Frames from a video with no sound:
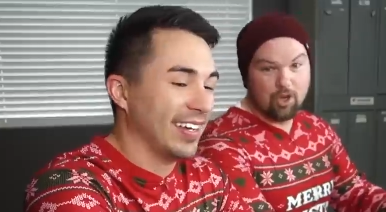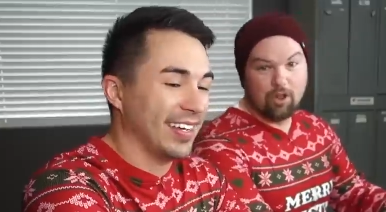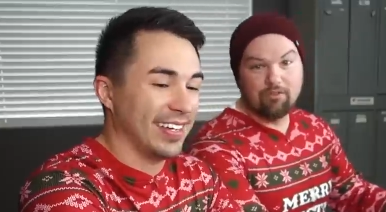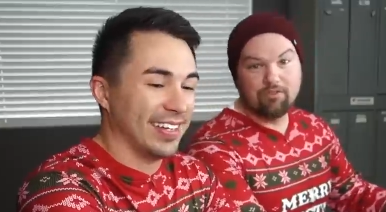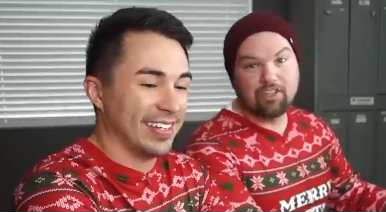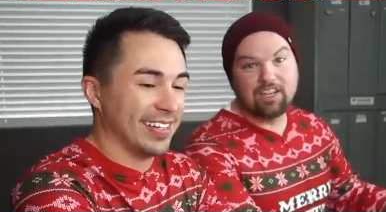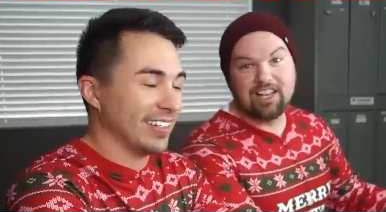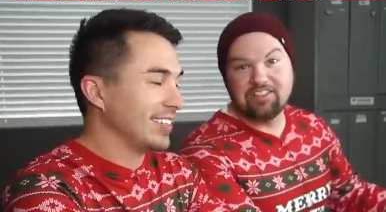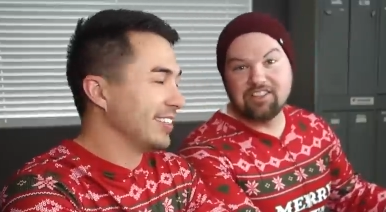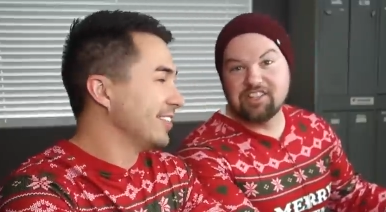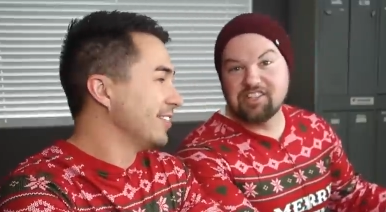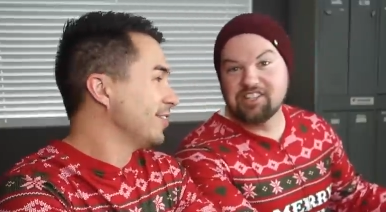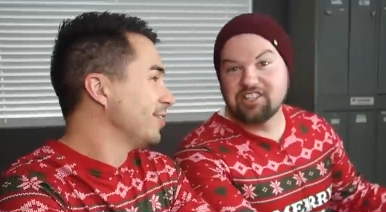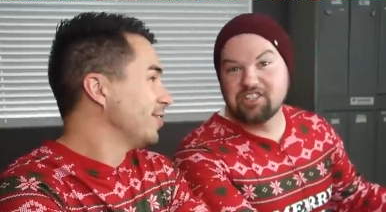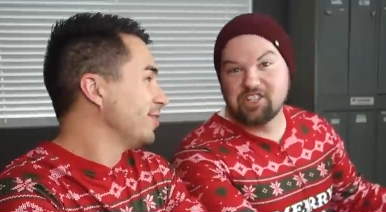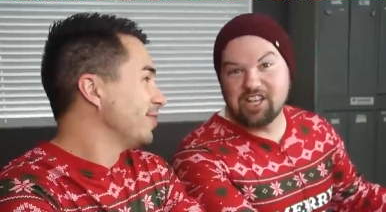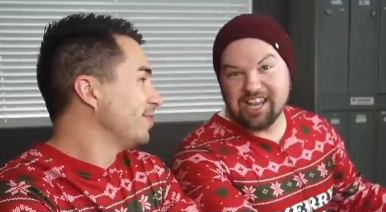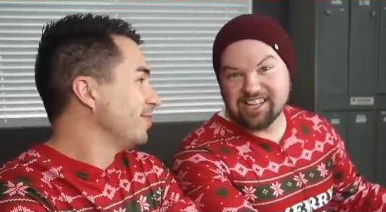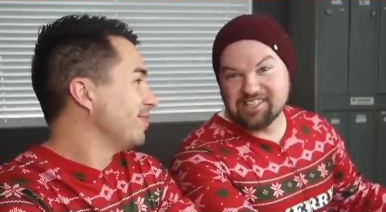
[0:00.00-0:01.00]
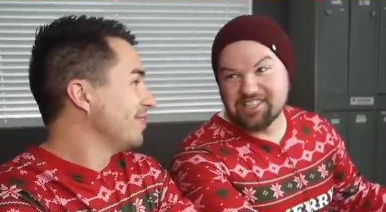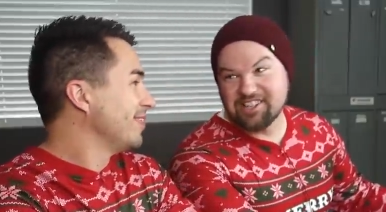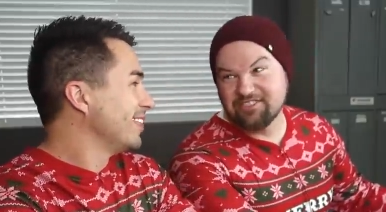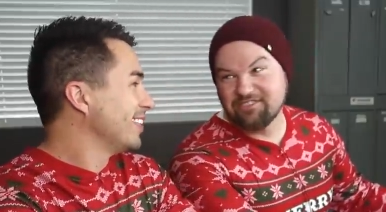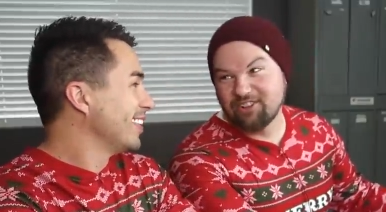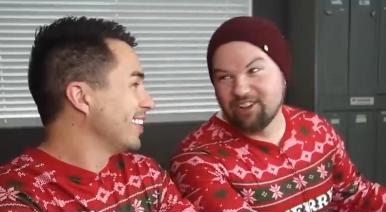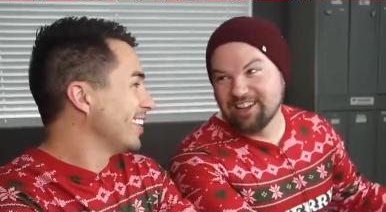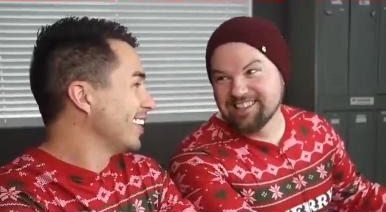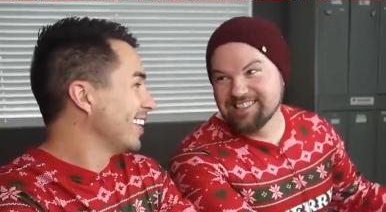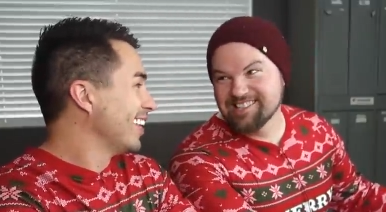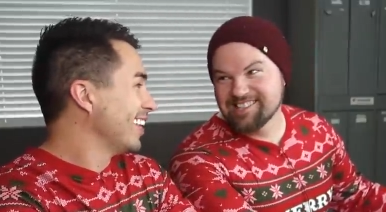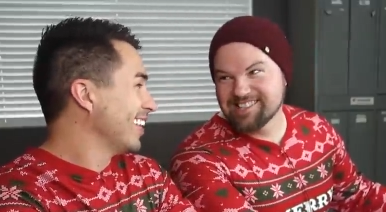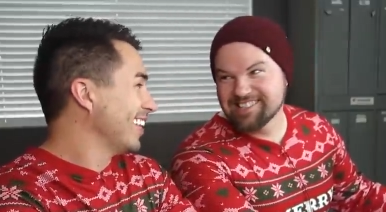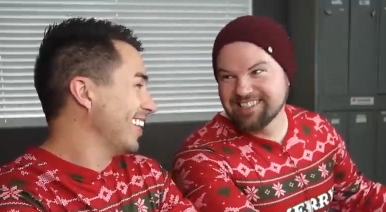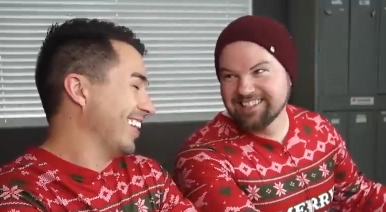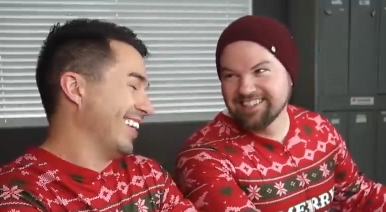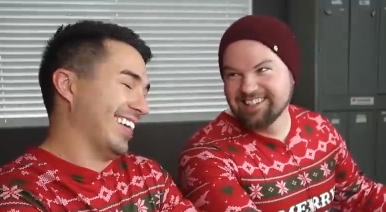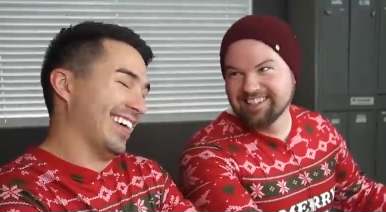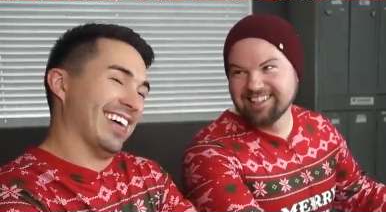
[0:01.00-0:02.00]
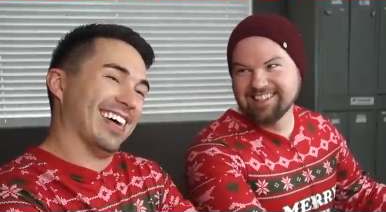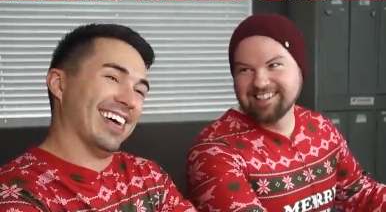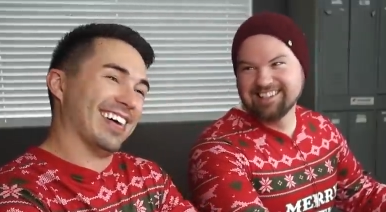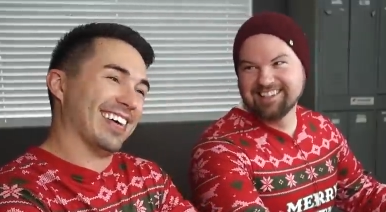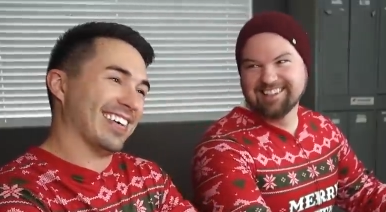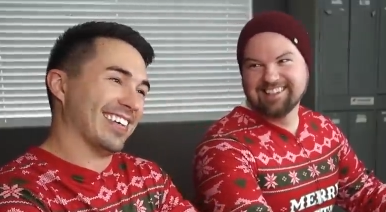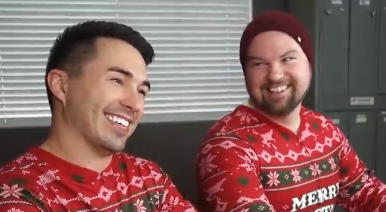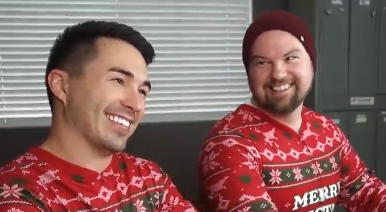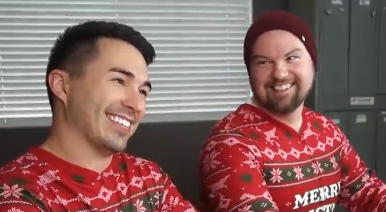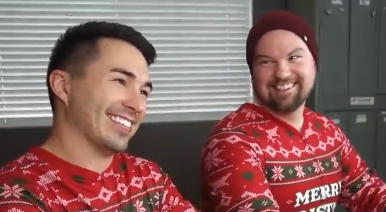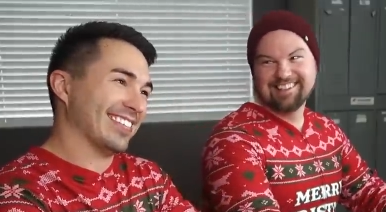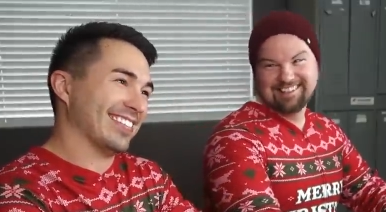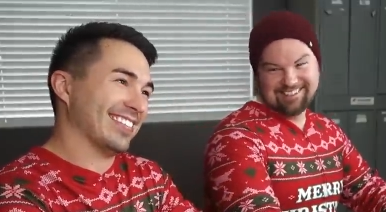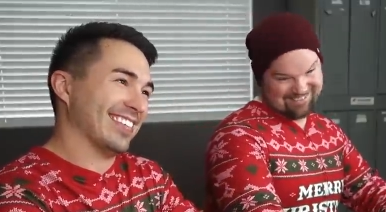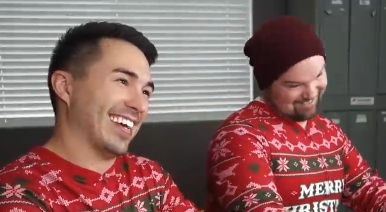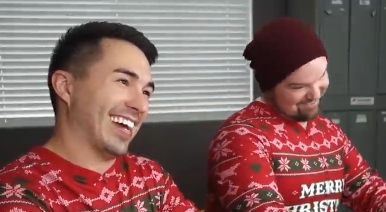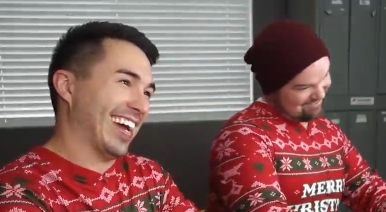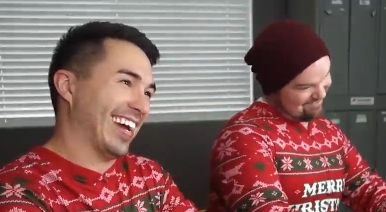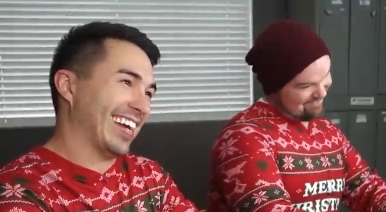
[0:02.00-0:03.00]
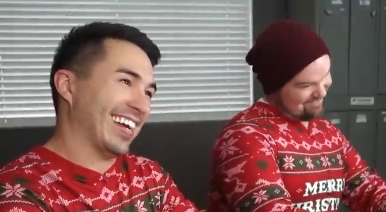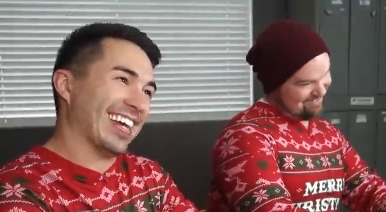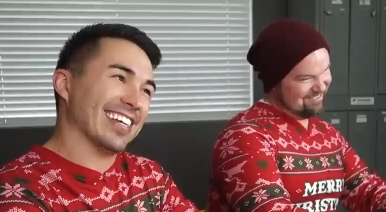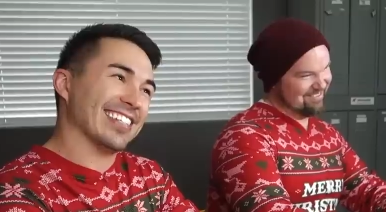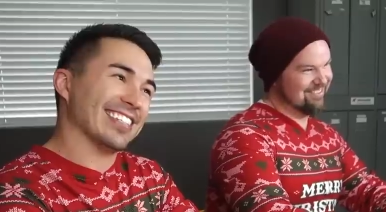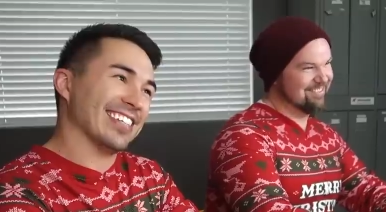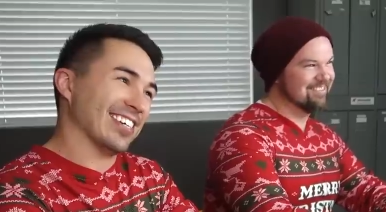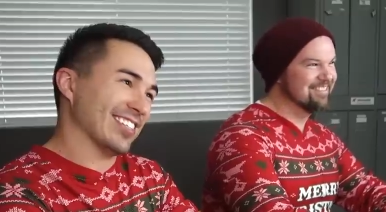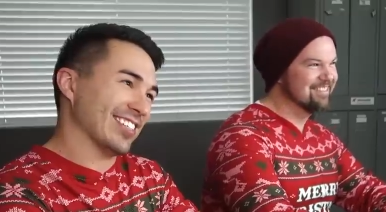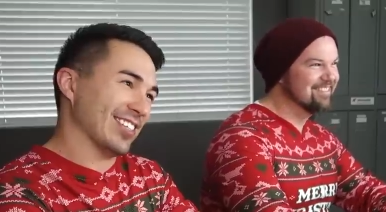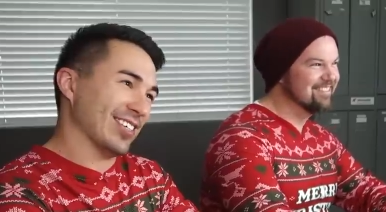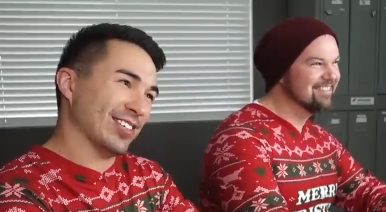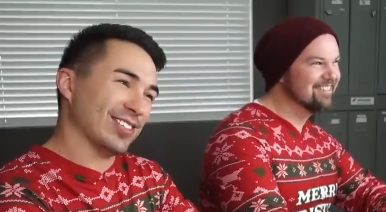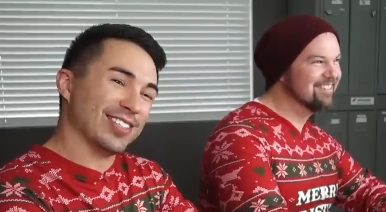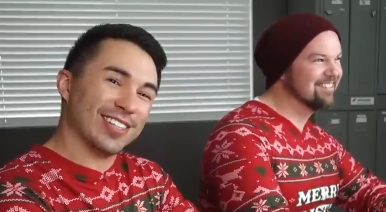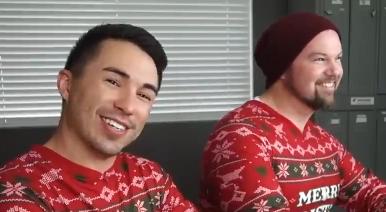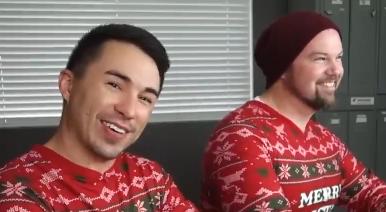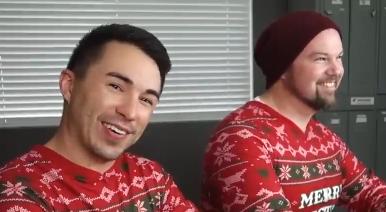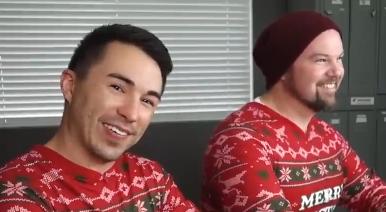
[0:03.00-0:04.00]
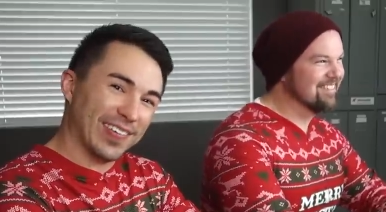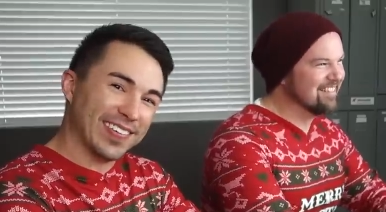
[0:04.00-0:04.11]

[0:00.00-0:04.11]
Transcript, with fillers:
Speaker 1: Don't forget the suggestive ones. Ugh,
Speaker 2: I guess there's those two.